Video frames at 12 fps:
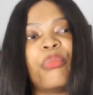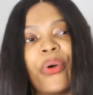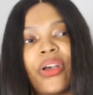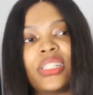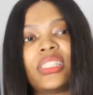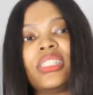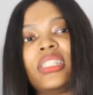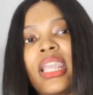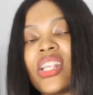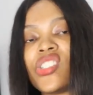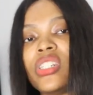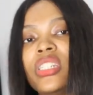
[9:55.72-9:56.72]
But they
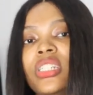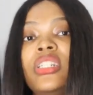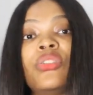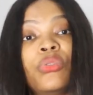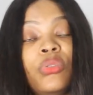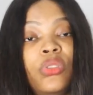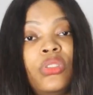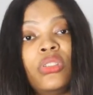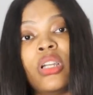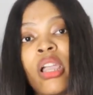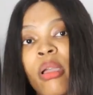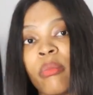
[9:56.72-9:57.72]
actually did good.
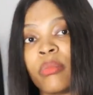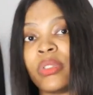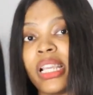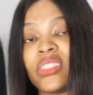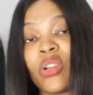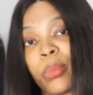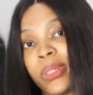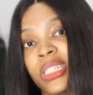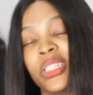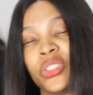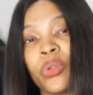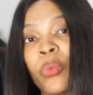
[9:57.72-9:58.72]
Their song
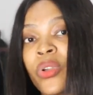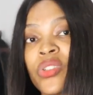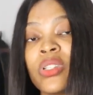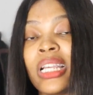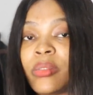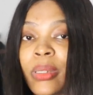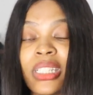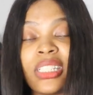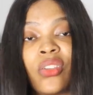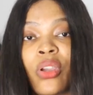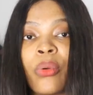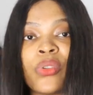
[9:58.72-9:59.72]
presentation wasn't as bad as
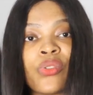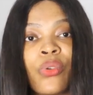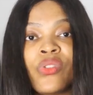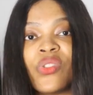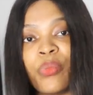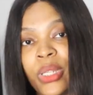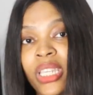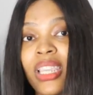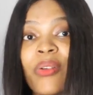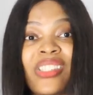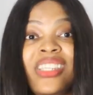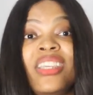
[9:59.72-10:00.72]
I thought it was going to be.
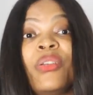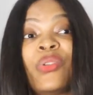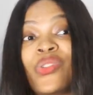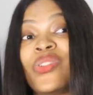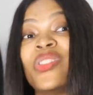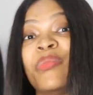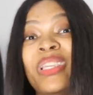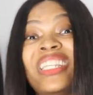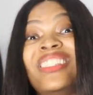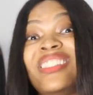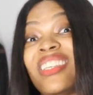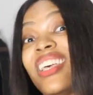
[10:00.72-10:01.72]
I was thinking it was going to be a
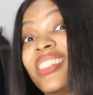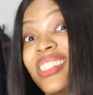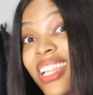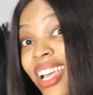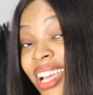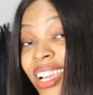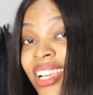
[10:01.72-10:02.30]
disaster.